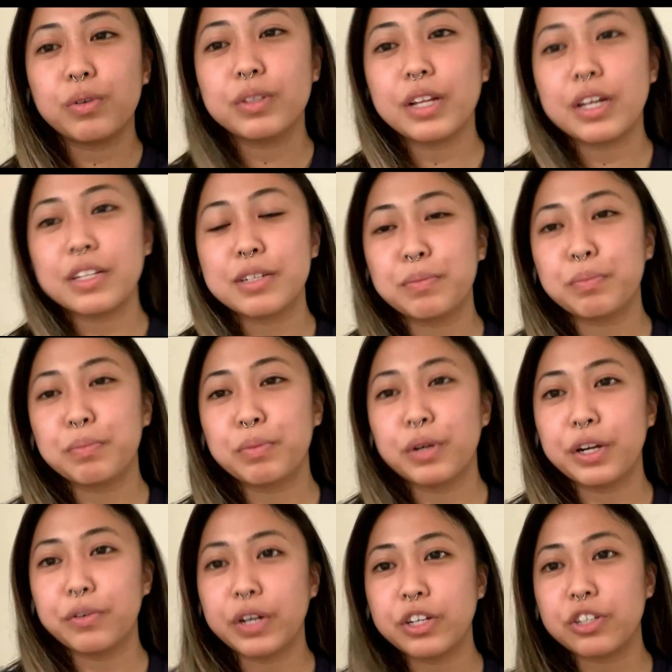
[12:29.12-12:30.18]
That's
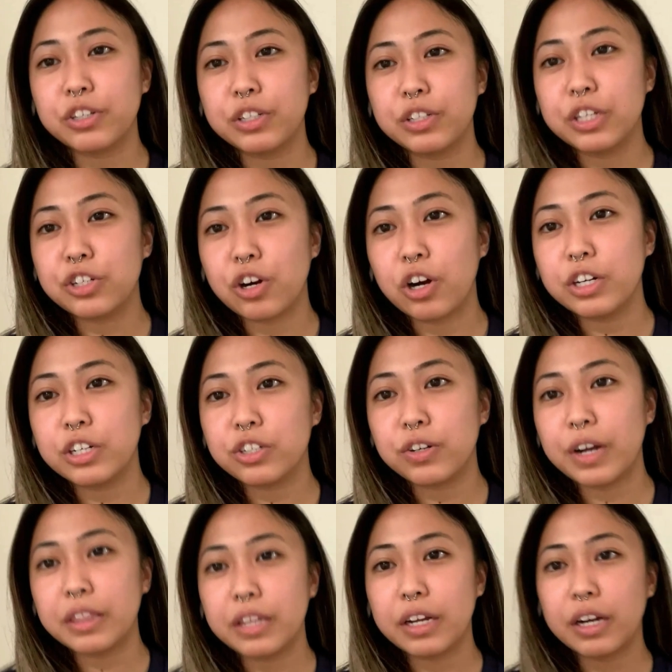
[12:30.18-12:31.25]
pretty racially charged
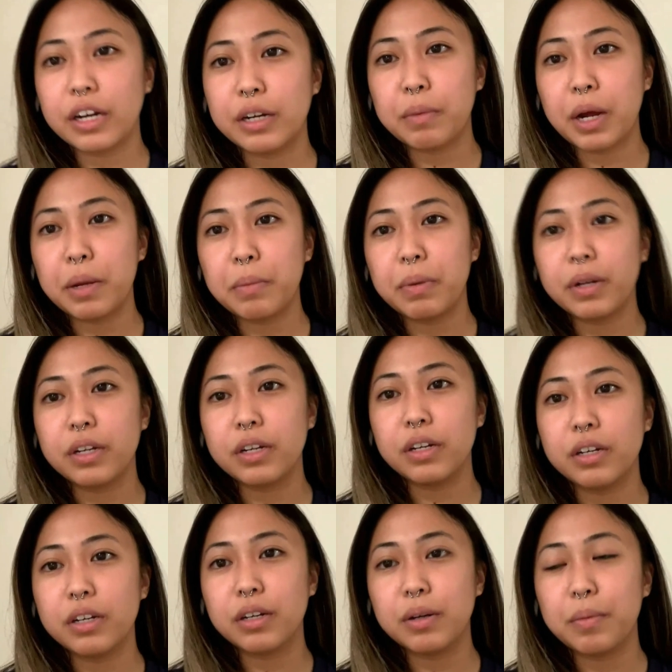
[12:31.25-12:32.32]
right there, in my
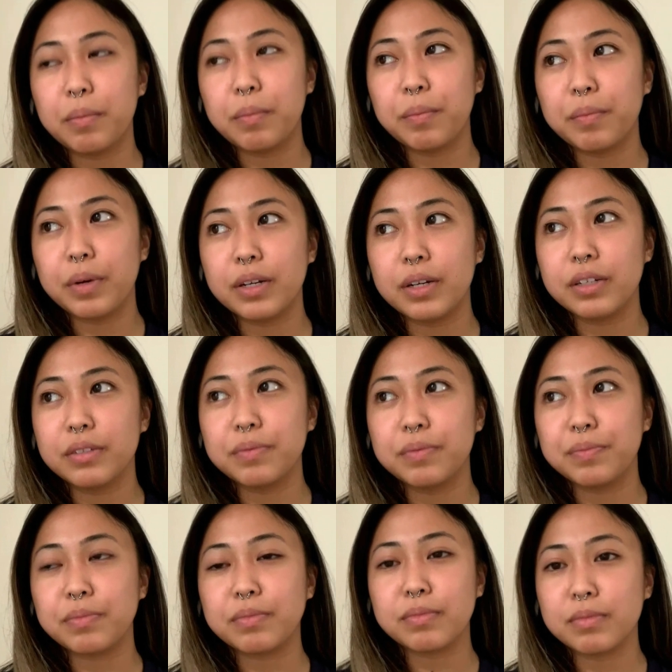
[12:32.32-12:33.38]
opinion. Yeah. But
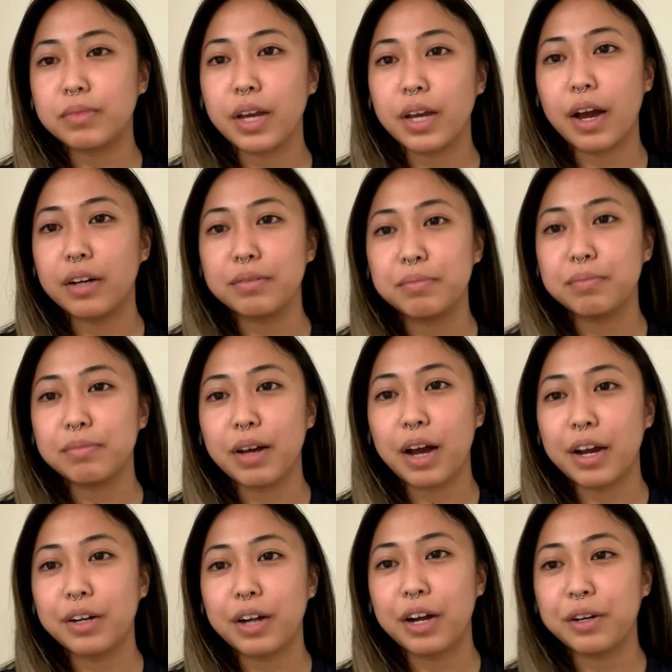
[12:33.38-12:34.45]
yeah,
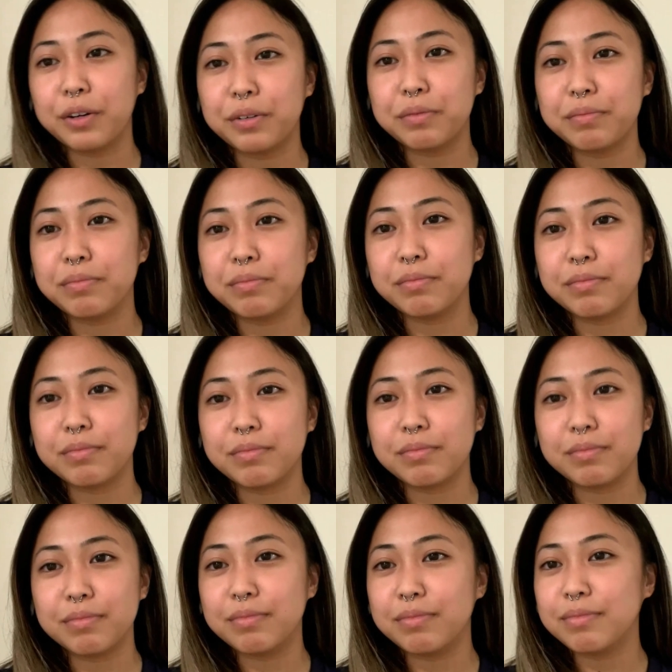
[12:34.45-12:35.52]
I'm
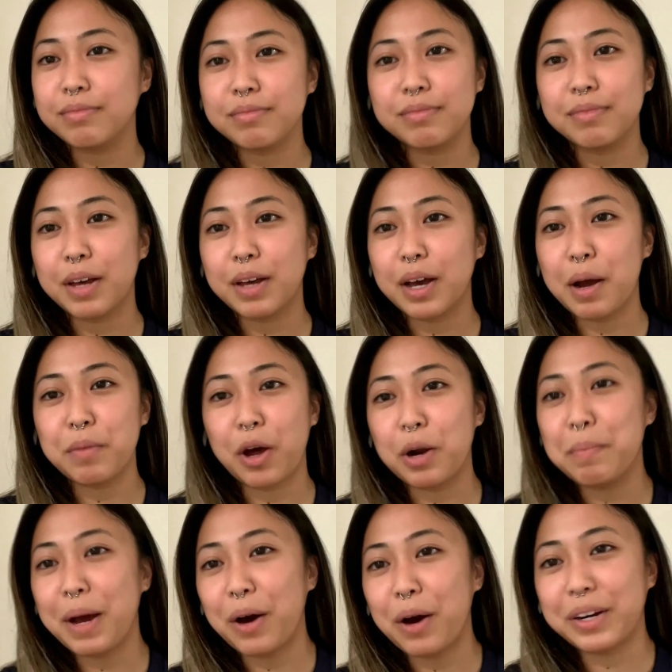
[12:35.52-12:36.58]
not
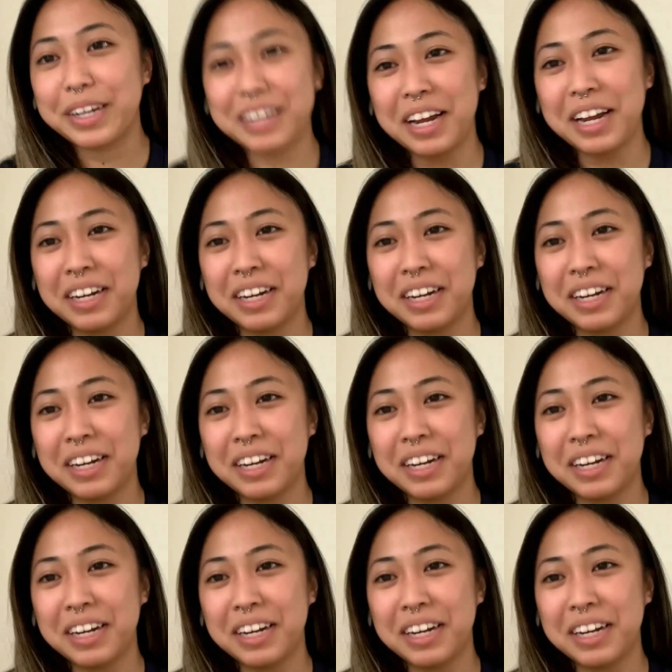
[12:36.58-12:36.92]
about it.